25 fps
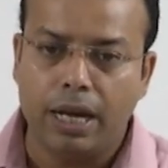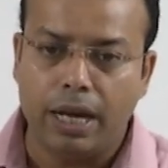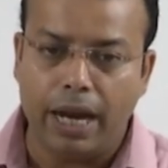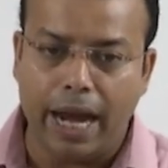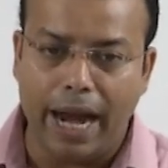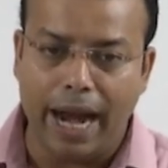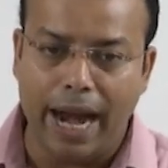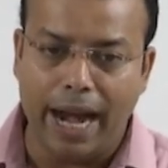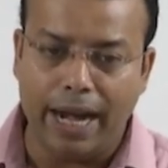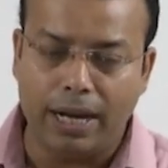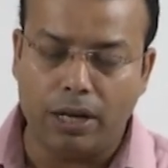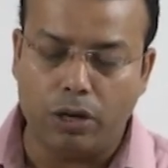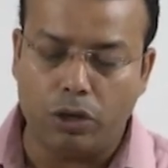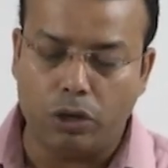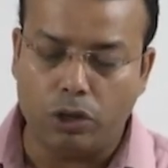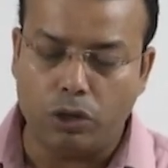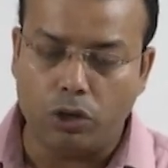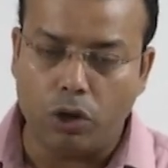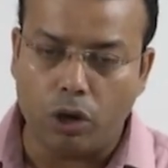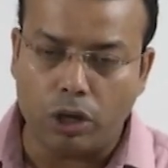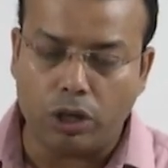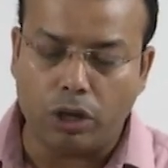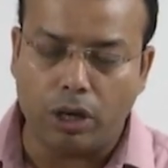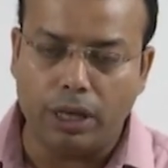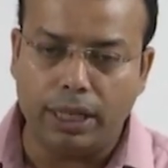and
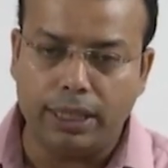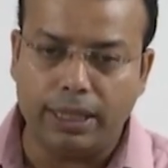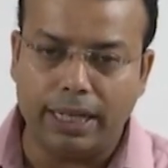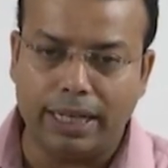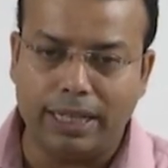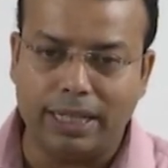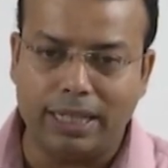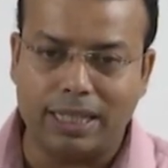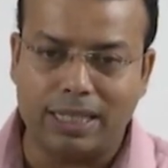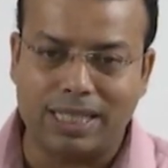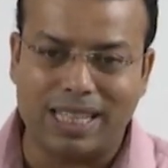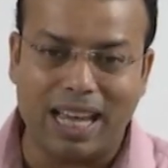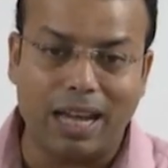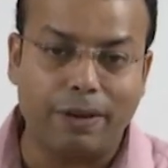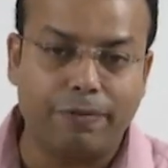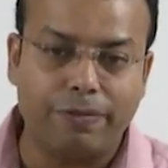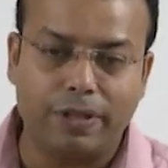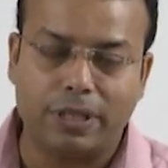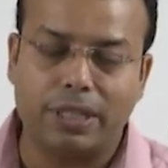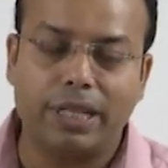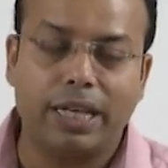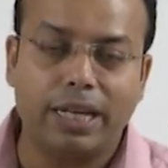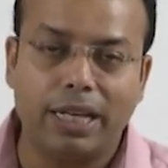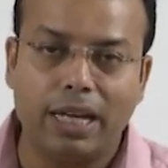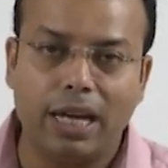not only that its
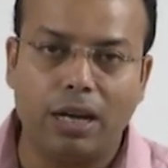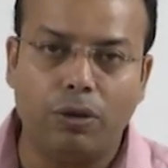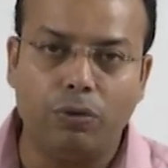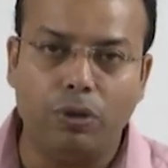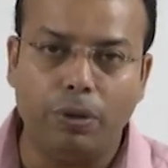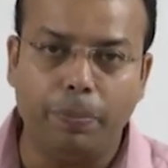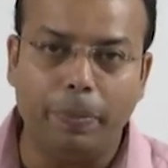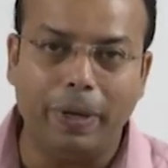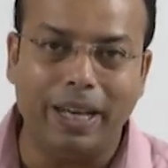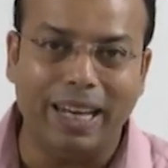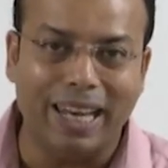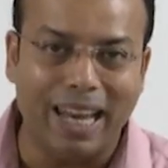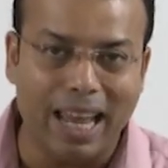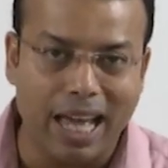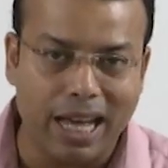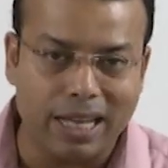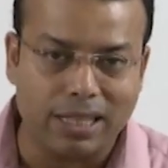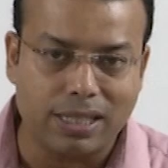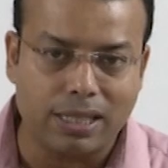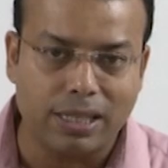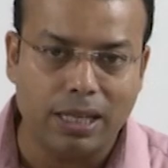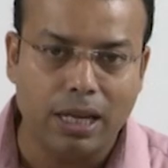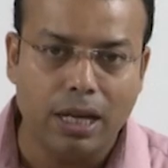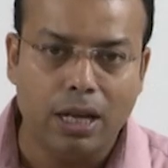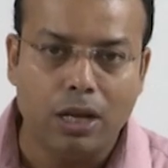surface area will be
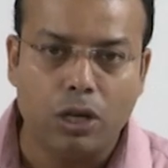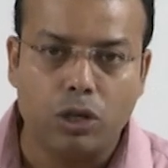less.